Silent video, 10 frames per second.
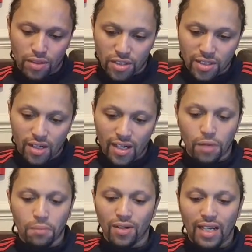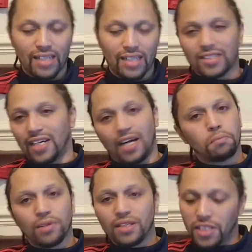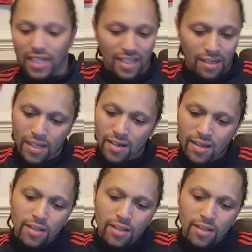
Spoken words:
You can't help but like this guy. I appreciate that, man.